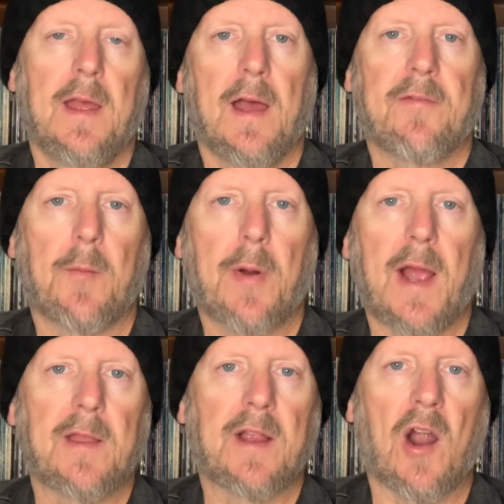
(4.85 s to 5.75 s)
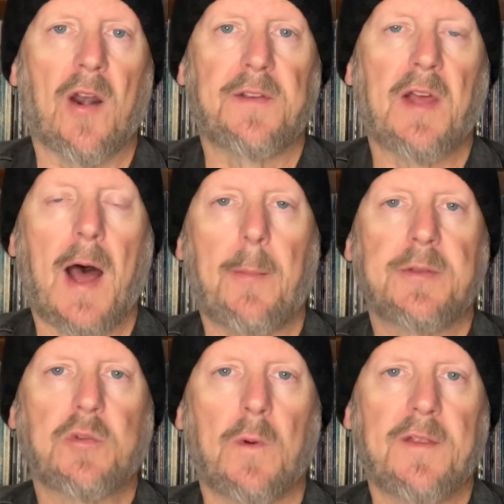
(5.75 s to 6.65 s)
of compiling our top
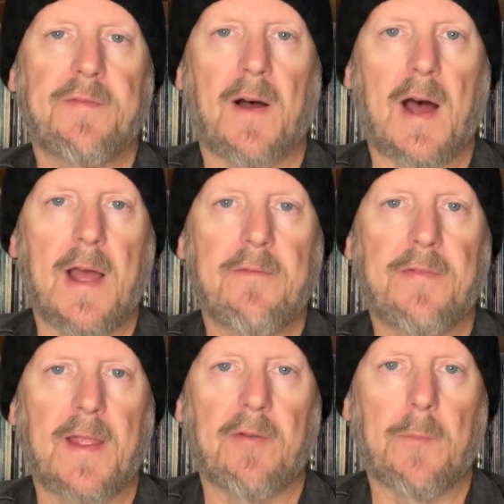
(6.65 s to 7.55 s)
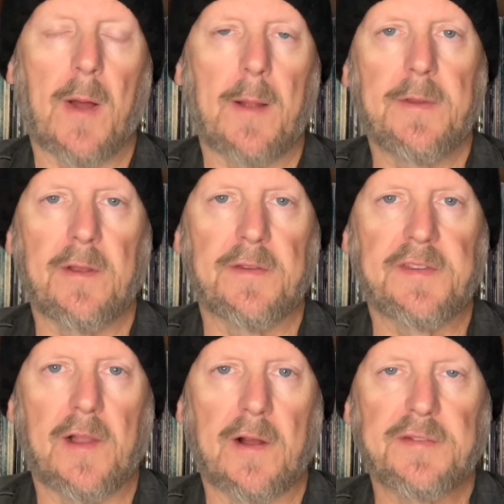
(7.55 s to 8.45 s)
25 favorite Bob Dylan
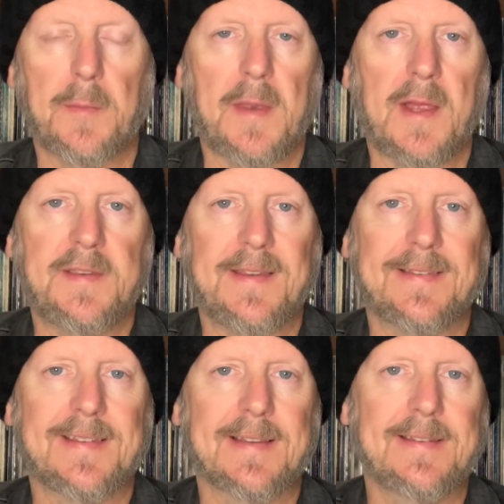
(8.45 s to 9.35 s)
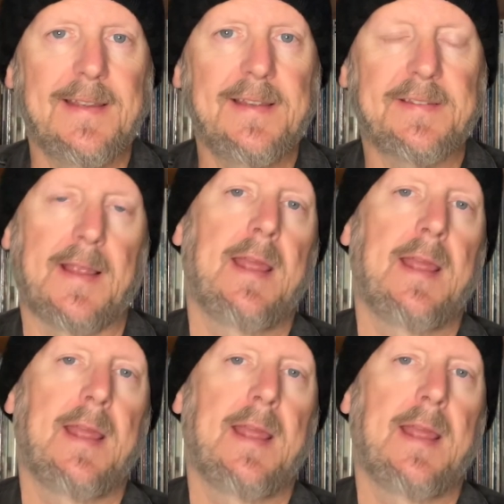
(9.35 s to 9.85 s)
songs from the 1960s.